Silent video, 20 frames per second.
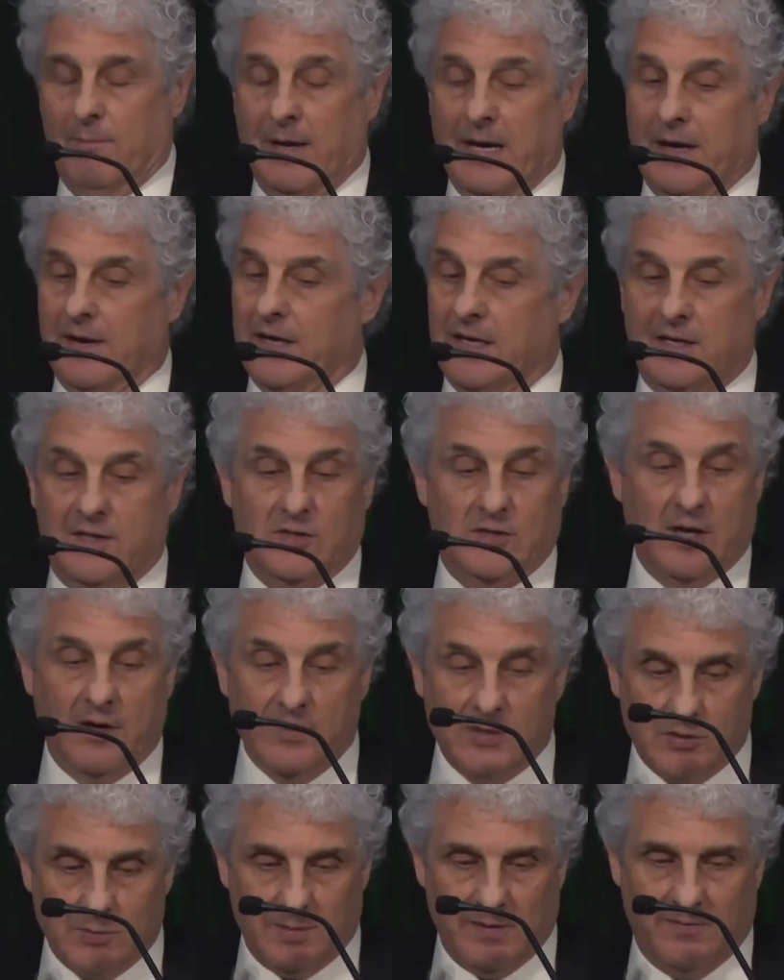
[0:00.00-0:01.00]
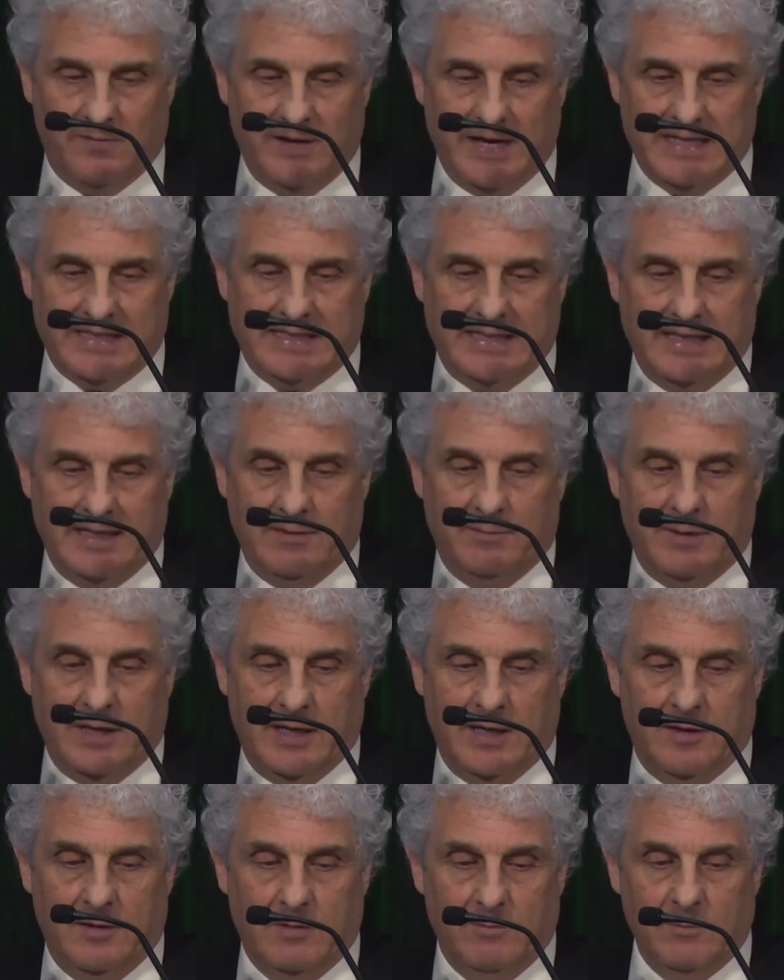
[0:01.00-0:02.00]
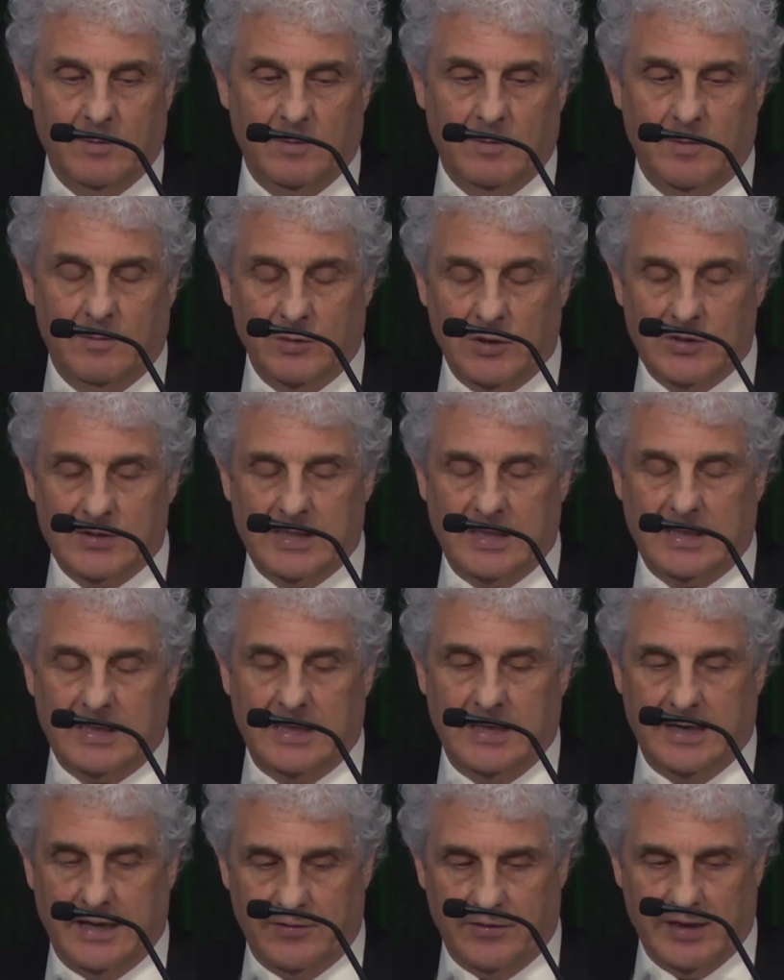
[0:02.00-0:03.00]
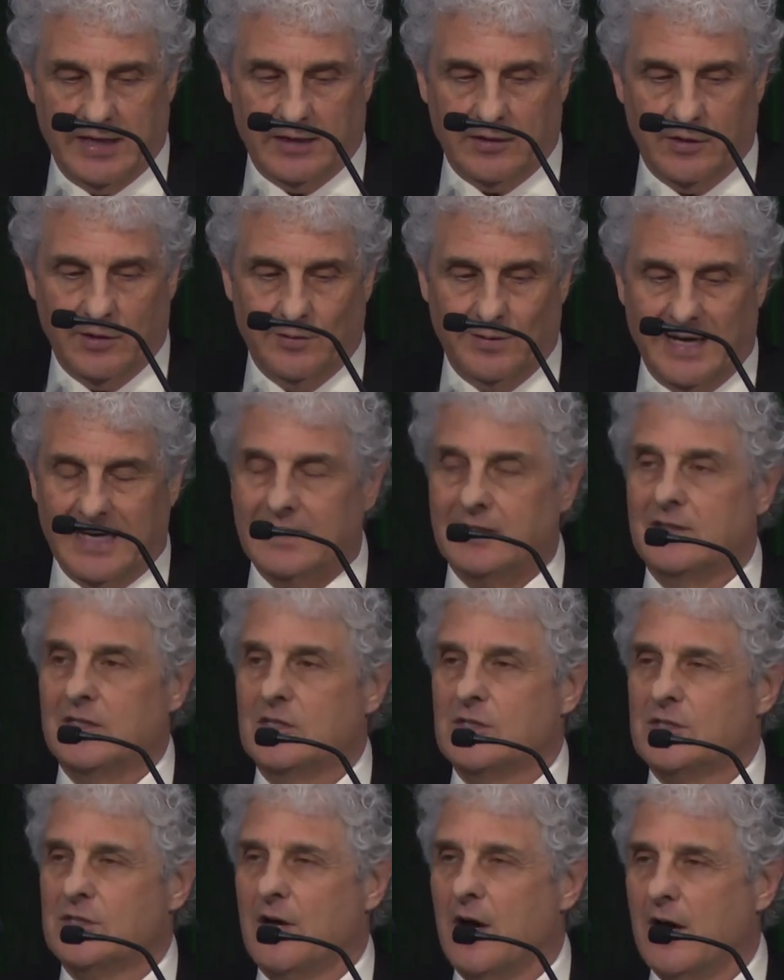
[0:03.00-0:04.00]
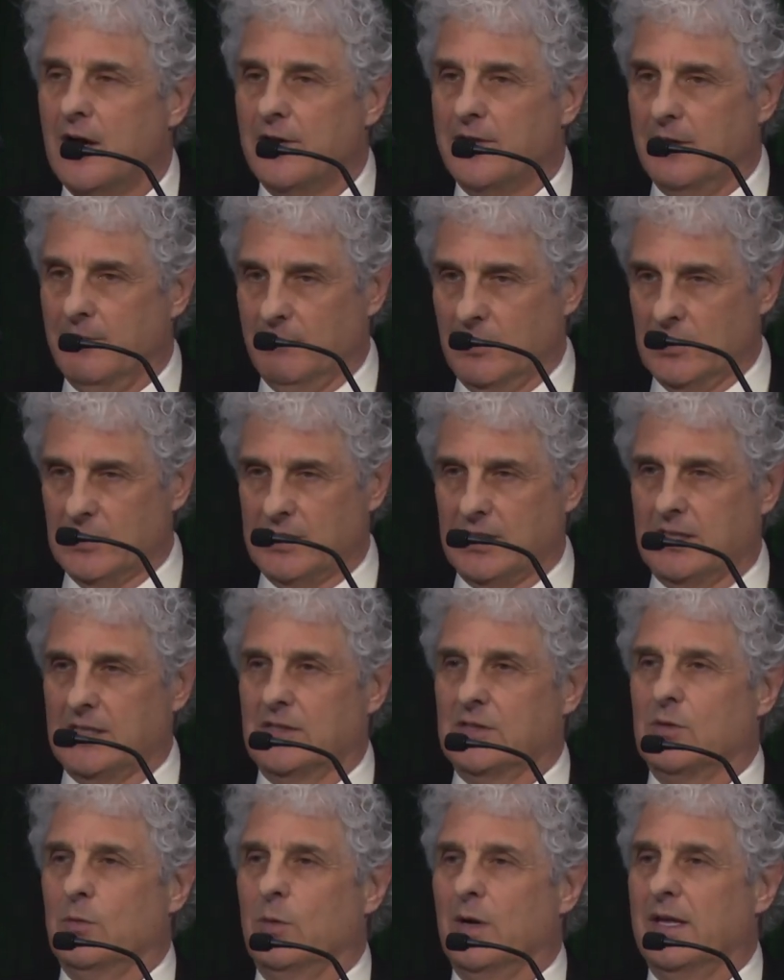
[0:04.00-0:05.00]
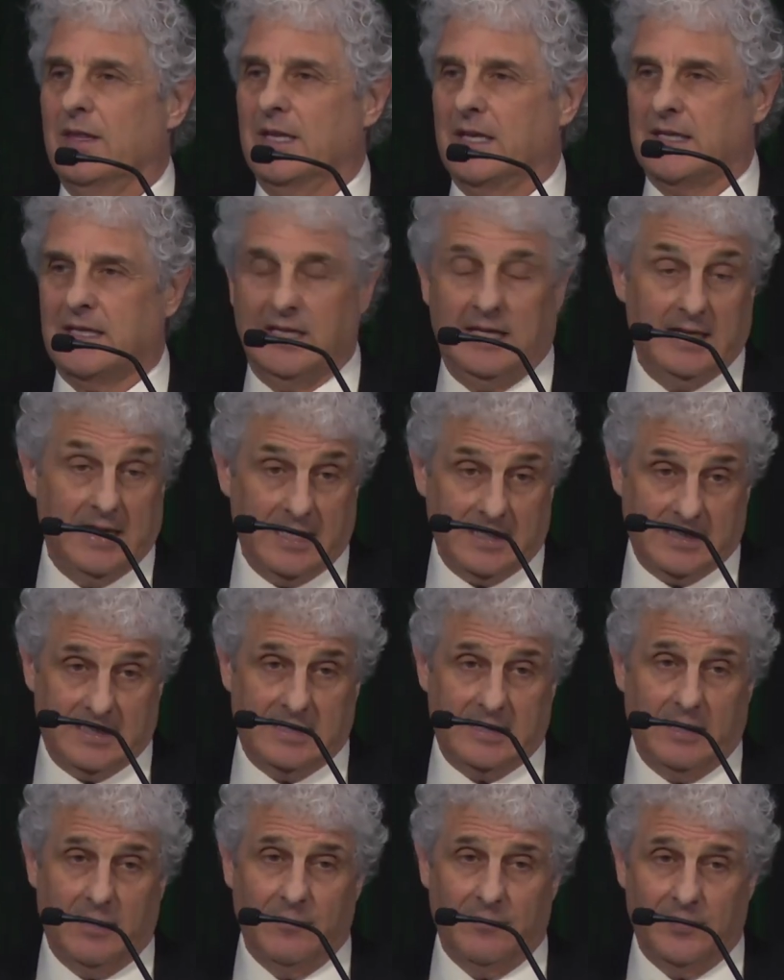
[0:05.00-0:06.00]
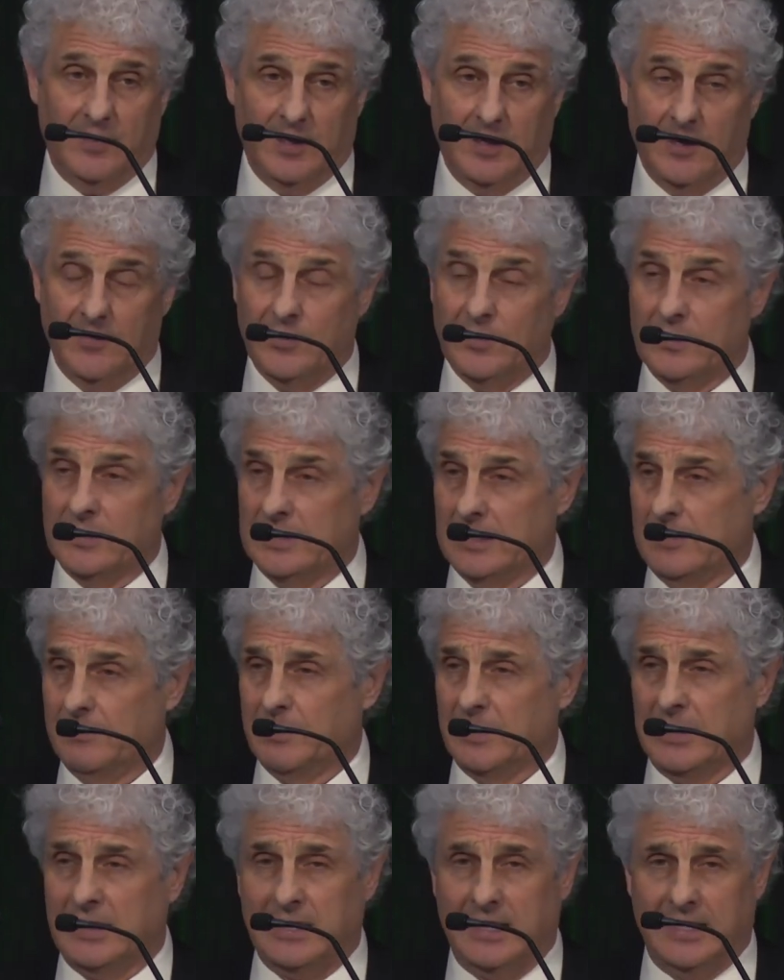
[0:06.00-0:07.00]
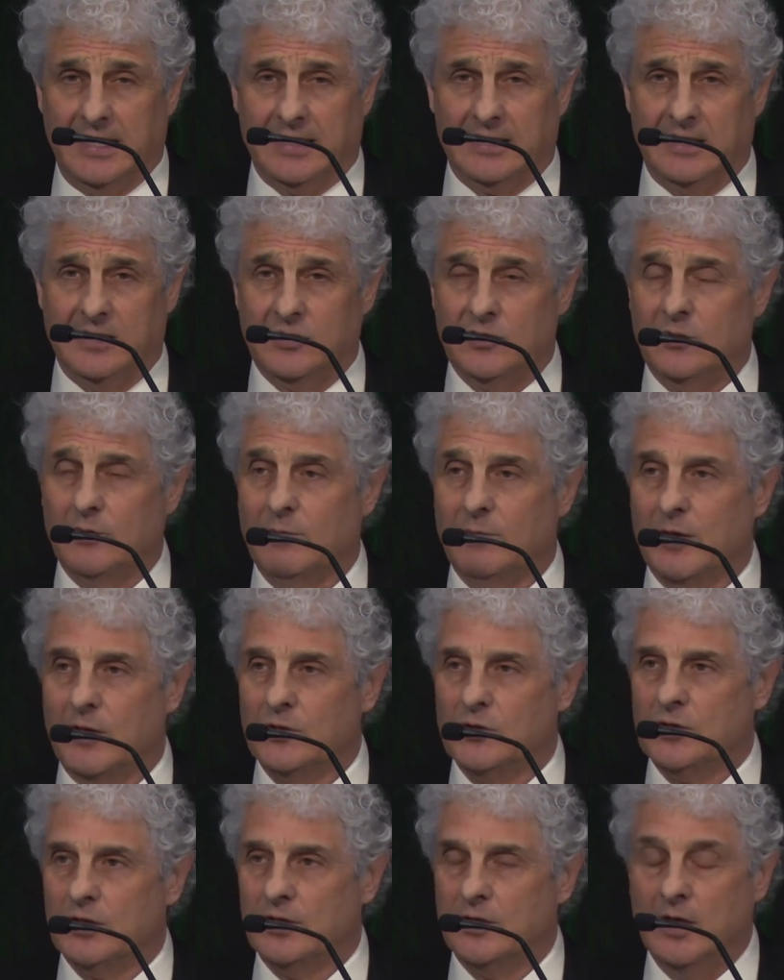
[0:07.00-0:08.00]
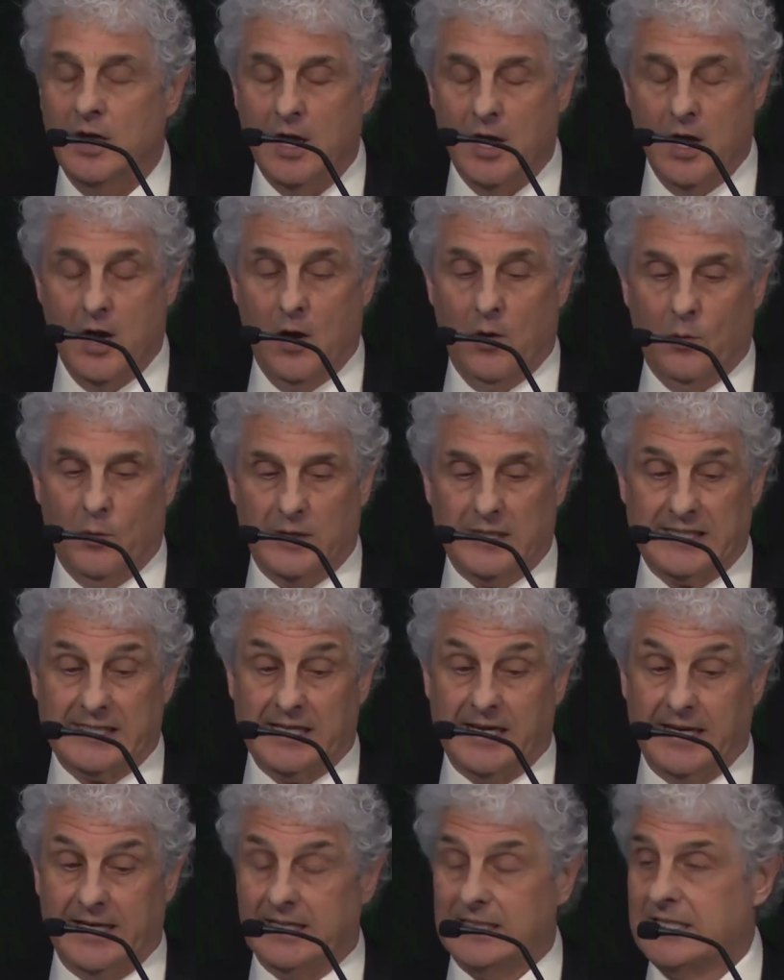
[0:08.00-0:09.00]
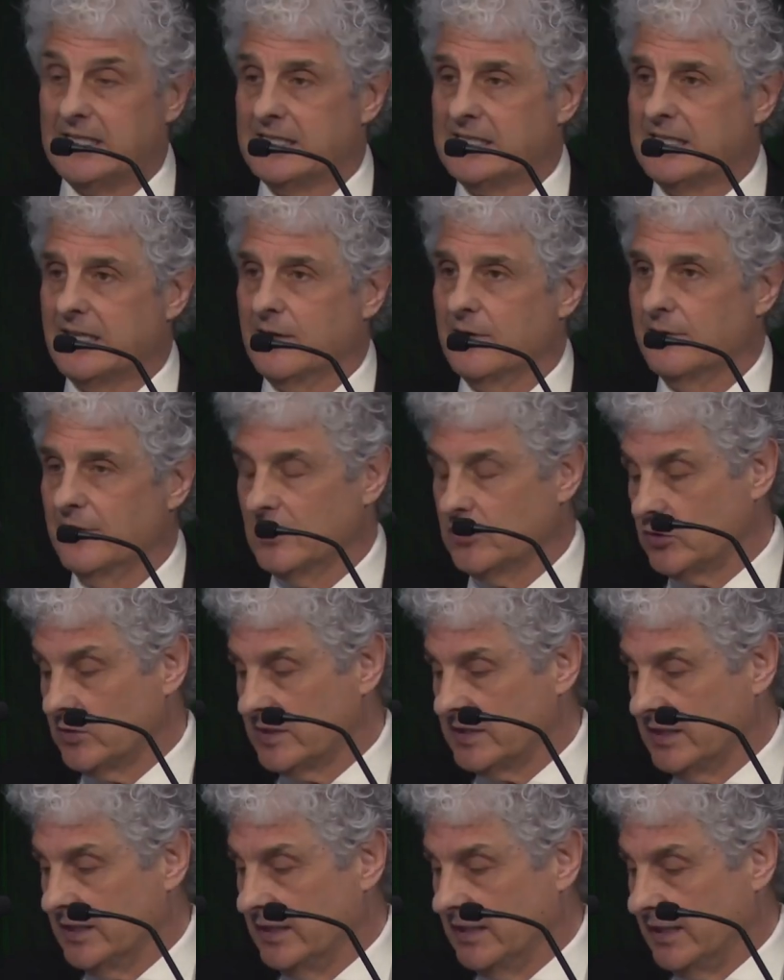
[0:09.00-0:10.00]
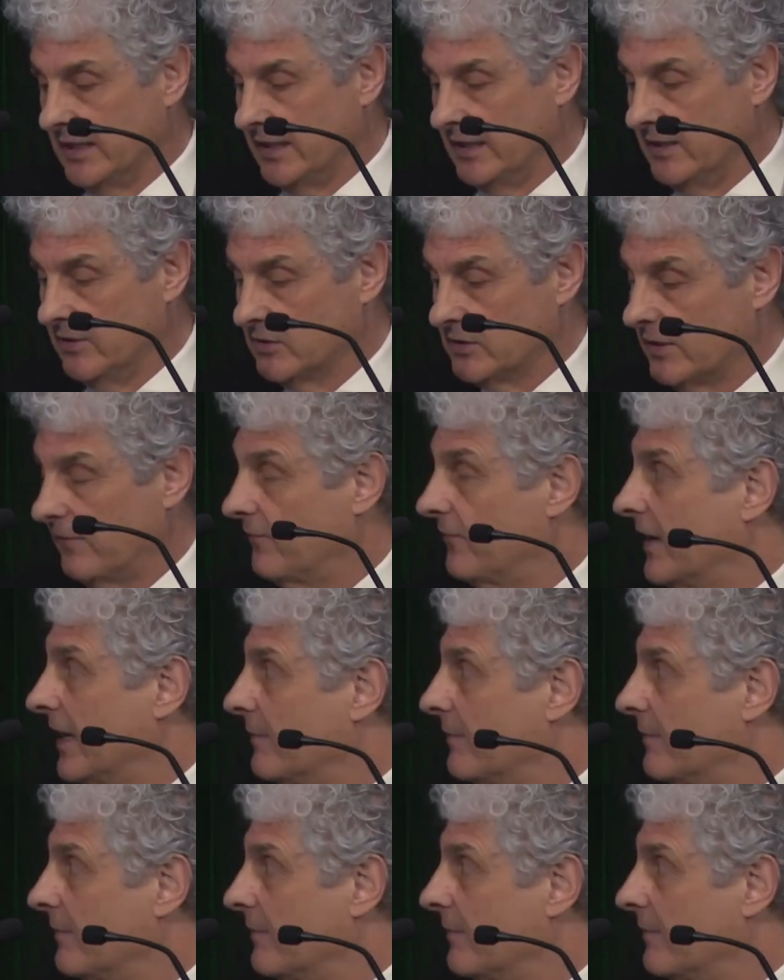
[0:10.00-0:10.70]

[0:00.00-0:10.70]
Mary has always been fascinated by music, and I think correctly saw that music is a way that connects self and other, and deeply connected to emotion. We're scientists that are interested in that. Here's a